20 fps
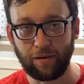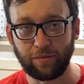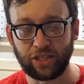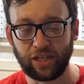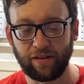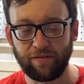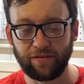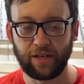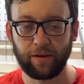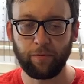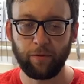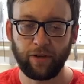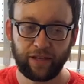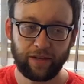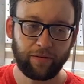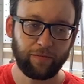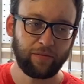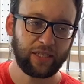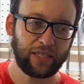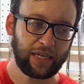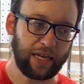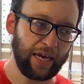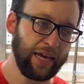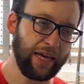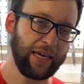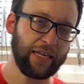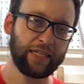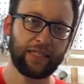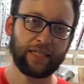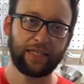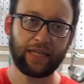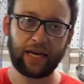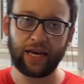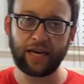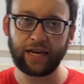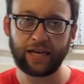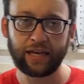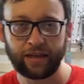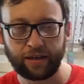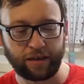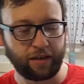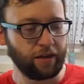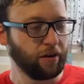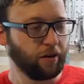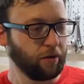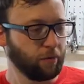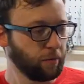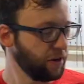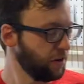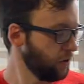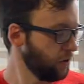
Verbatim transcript: Chef Dan Williams, and today we are